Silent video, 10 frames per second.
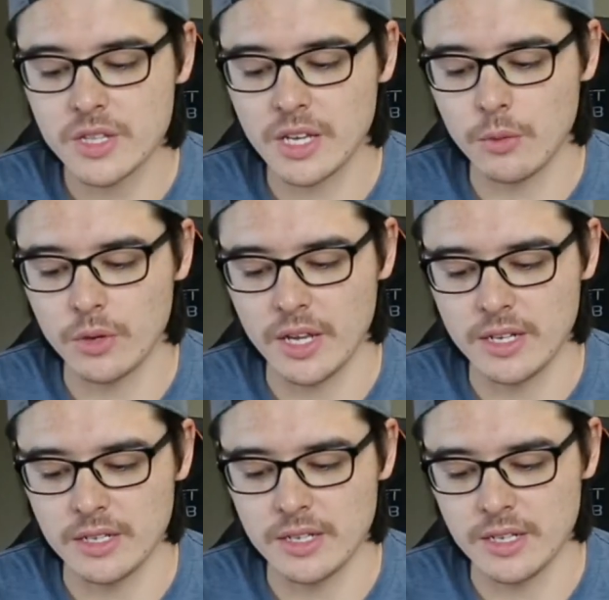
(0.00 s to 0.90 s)
thing I went
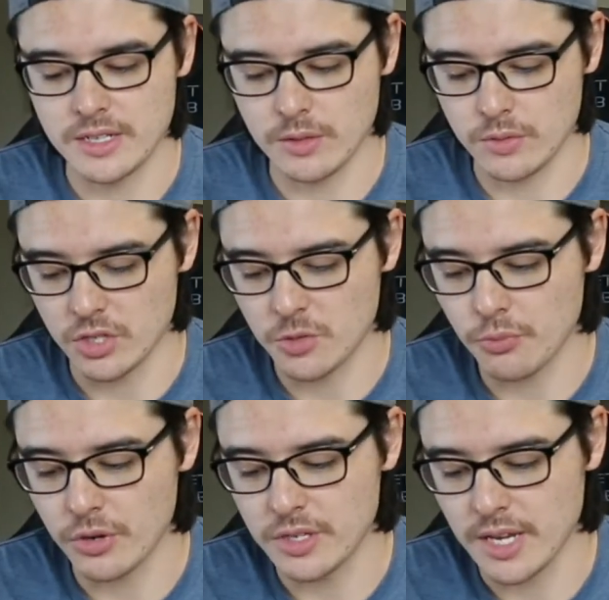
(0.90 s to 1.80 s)
ahead and did is I went to
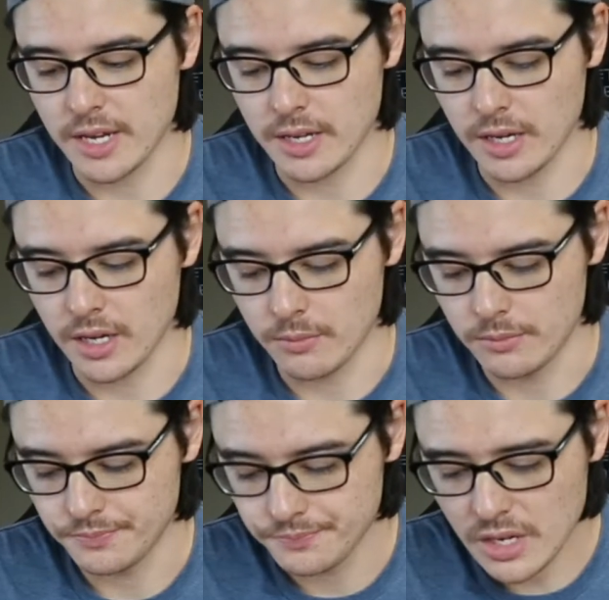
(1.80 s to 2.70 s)
sprint.com.
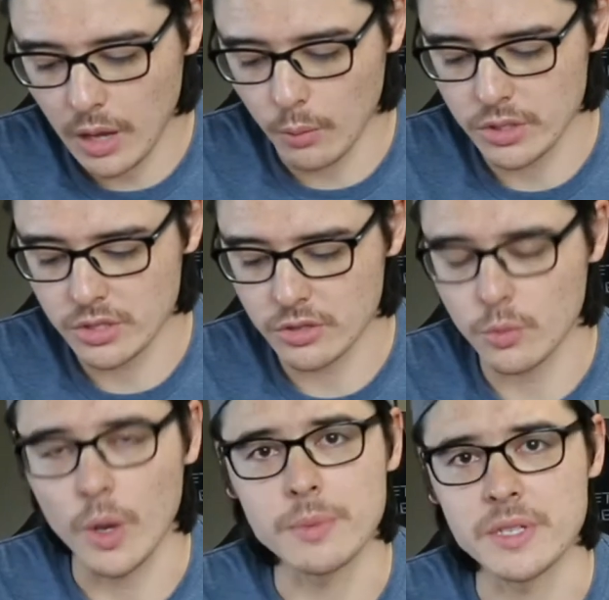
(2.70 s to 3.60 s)
I went to their
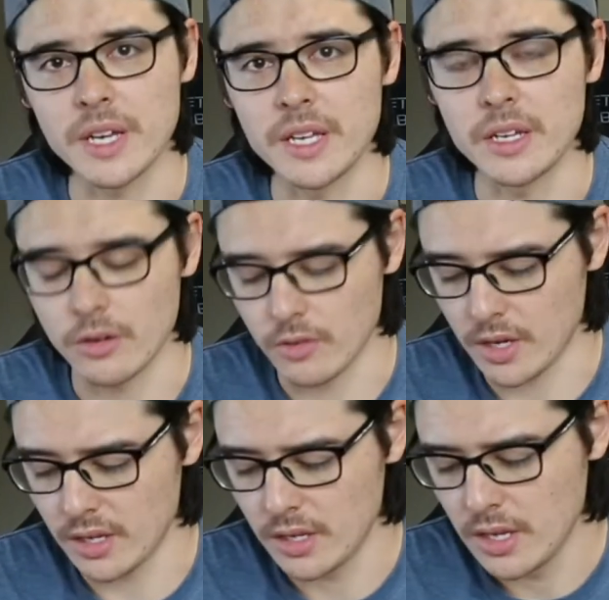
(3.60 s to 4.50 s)
website here,
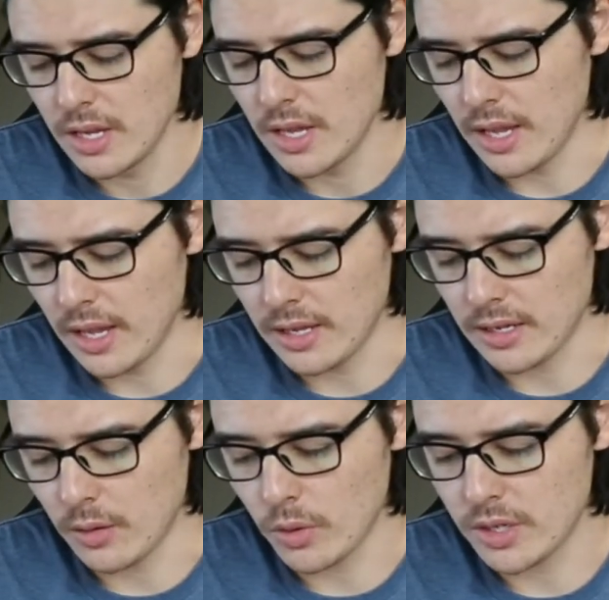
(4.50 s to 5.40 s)
right? And
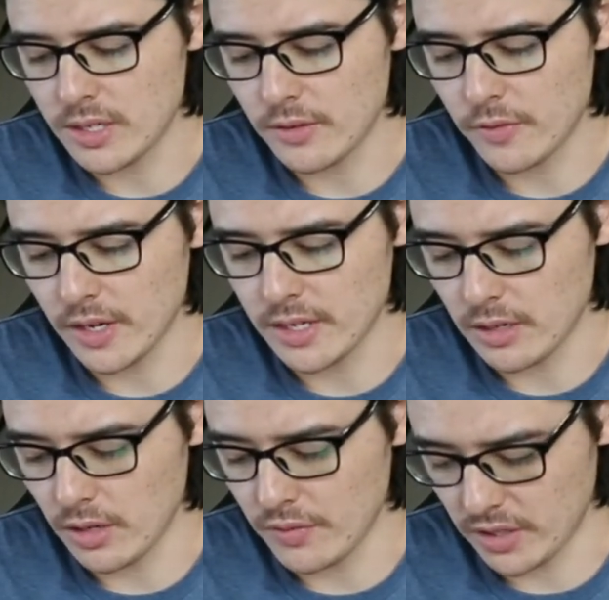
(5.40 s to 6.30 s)
I wanted to find
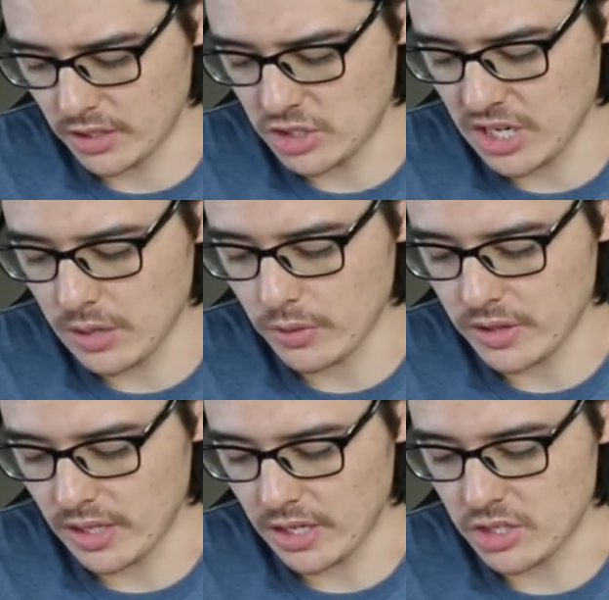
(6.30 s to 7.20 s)
out if I could chat with
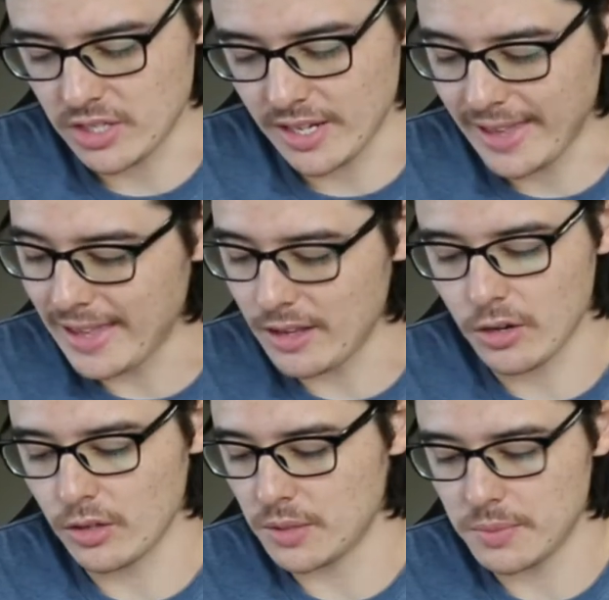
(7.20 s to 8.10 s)
an agent. I hate
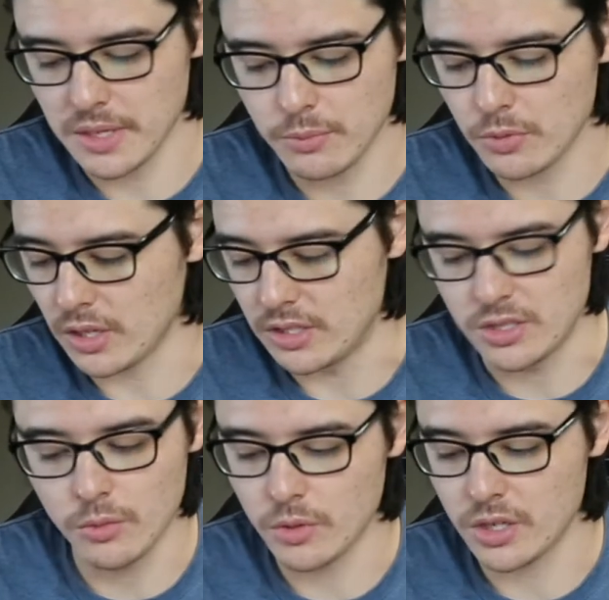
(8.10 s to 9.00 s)
calling people. I
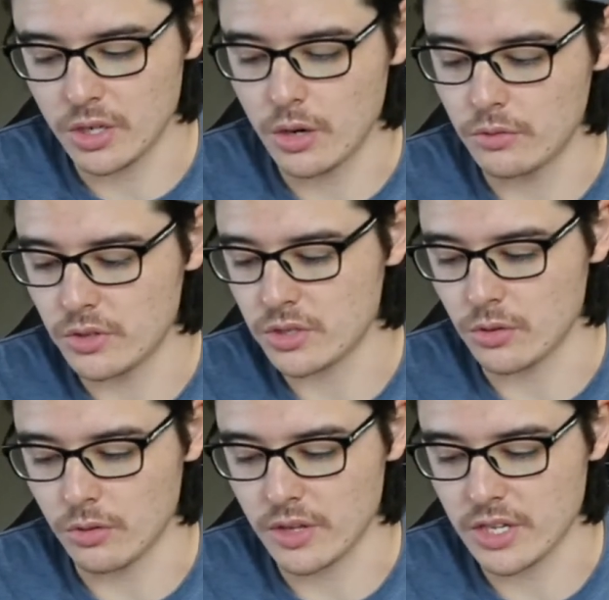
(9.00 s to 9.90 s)
don't want to go in the
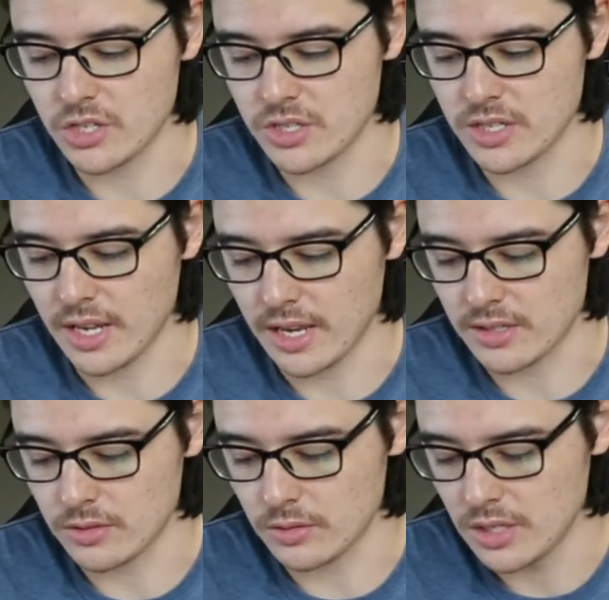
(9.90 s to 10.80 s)
store. That's just a
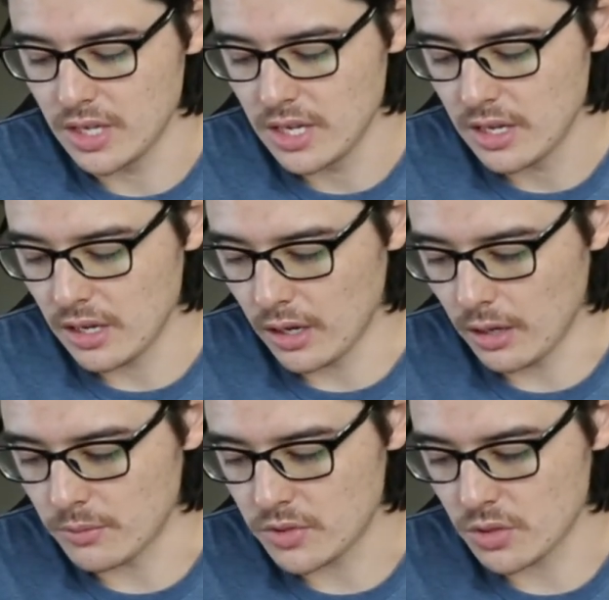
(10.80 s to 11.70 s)
hassle.
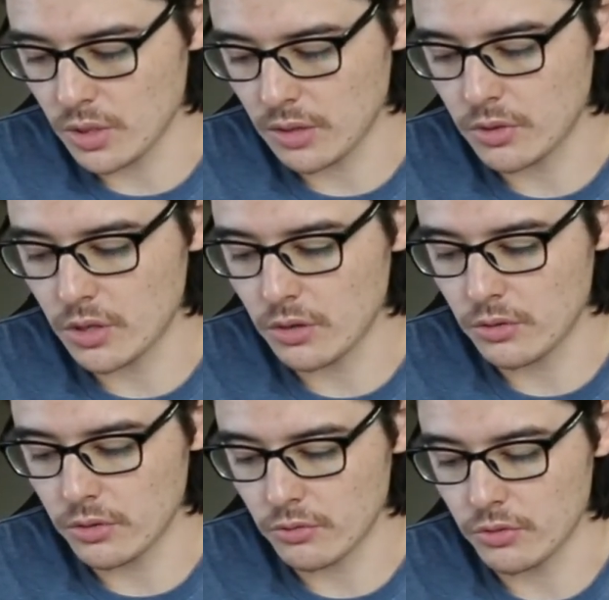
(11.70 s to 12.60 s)
So what I would go
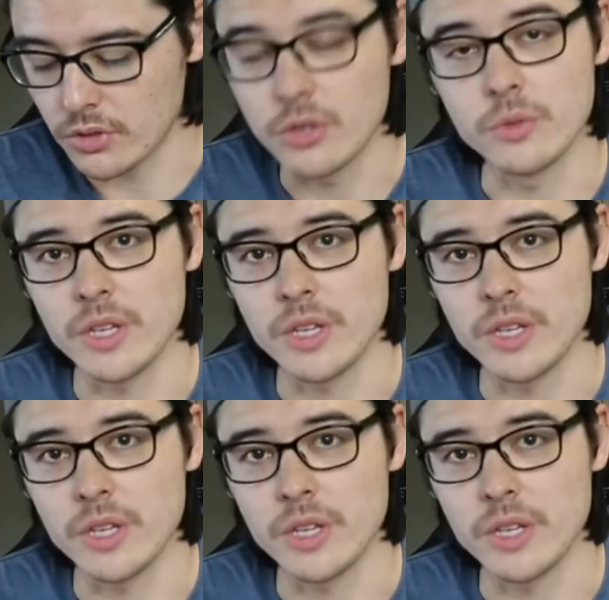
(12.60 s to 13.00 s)
through and do is